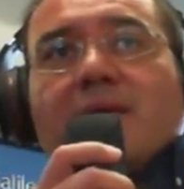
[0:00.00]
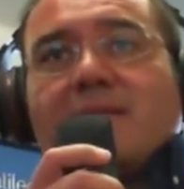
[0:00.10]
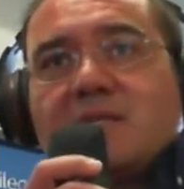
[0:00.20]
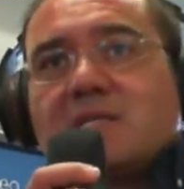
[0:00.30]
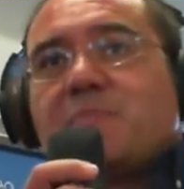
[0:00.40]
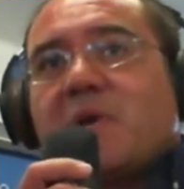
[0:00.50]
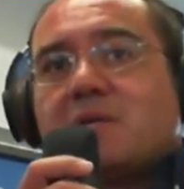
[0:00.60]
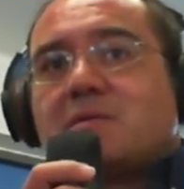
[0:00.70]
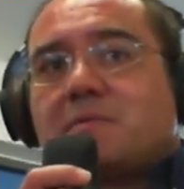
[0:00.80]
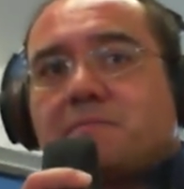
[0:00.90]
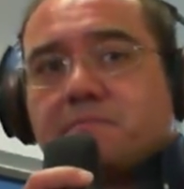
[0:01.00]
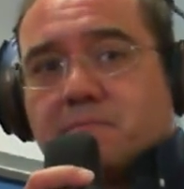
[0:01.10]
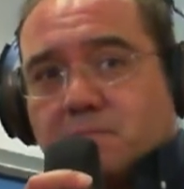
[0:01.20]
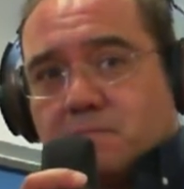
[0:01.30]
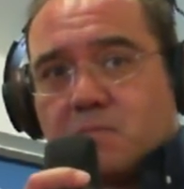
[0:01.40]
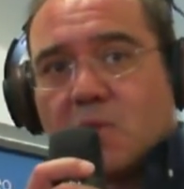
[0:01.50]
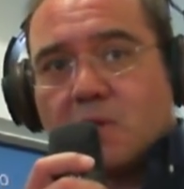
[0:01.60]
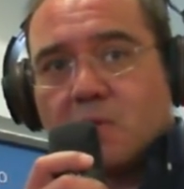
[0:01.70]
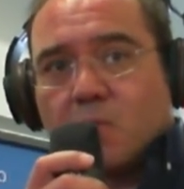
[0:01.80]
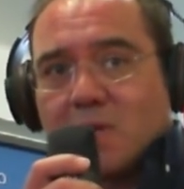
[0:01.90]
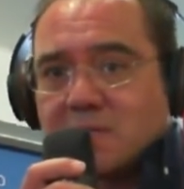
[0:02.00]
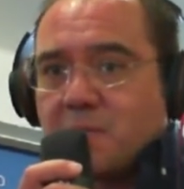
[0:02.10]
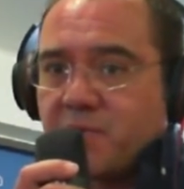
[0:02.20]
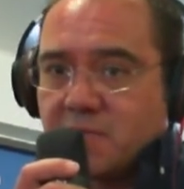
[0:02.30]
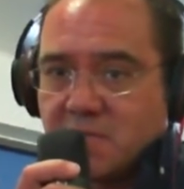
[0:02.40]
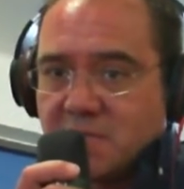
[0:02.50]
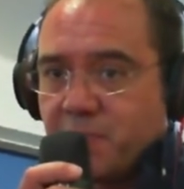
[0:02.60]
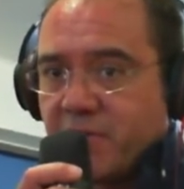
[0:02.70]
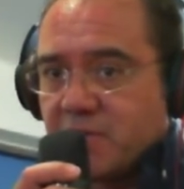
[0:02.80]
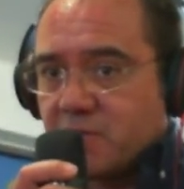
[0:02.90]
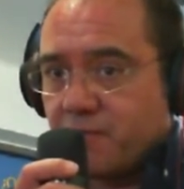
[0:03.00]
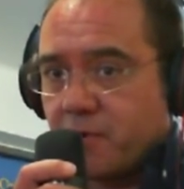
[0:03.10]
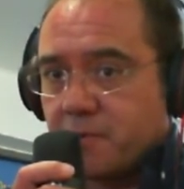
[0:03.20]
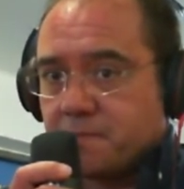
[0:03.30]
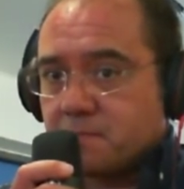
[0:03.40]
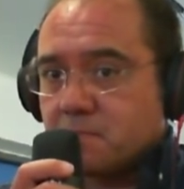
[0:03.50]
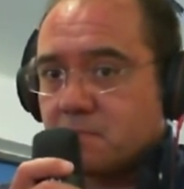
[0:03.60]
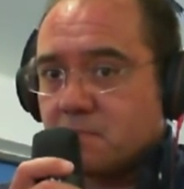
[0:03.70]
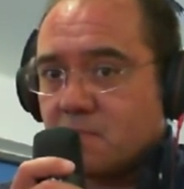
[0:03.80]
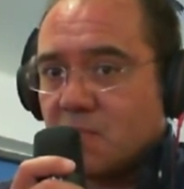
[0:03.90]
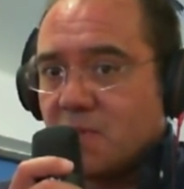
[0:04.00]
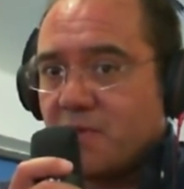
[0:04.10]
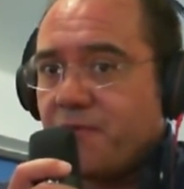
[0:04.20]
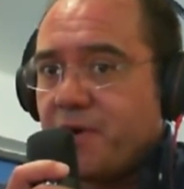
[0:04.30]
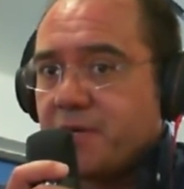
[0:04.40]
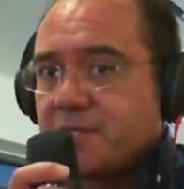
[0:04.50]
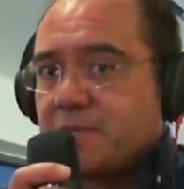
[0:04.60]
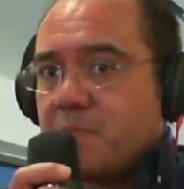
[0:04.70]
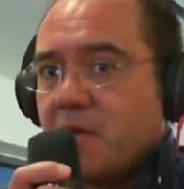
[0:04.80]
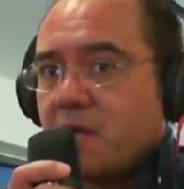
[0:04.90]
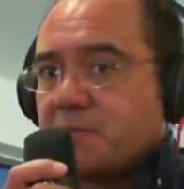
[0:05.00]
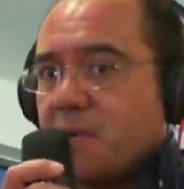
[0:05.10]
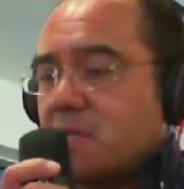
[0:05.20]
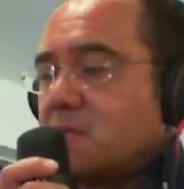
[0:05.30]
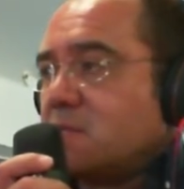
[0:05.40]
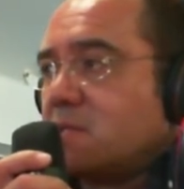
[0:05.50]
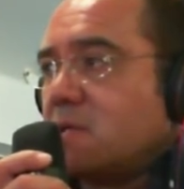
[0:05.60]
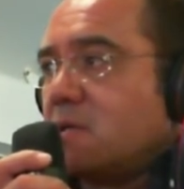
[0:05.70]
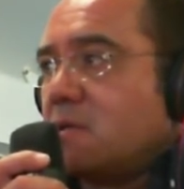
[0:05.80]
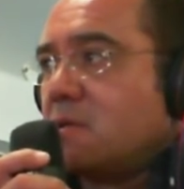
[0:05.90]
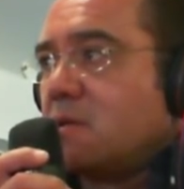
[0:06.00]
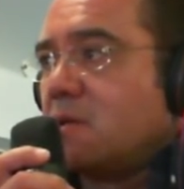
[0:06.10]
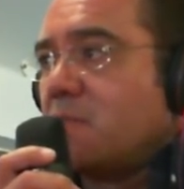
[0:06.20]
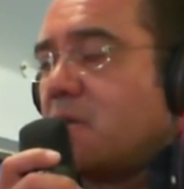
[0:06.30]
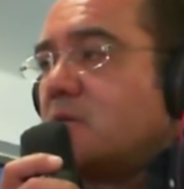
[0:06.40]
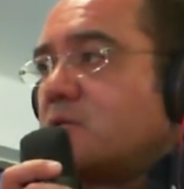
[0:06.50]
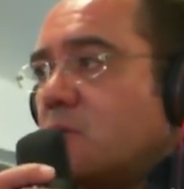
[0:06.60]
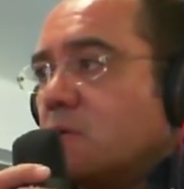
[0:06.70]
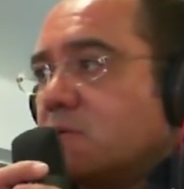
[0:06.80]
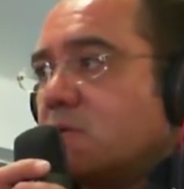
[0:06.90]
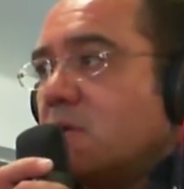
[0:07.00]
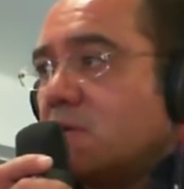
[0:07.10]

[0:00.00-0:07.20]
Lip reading: This space was the inspiration for the first maker spaces in many schools.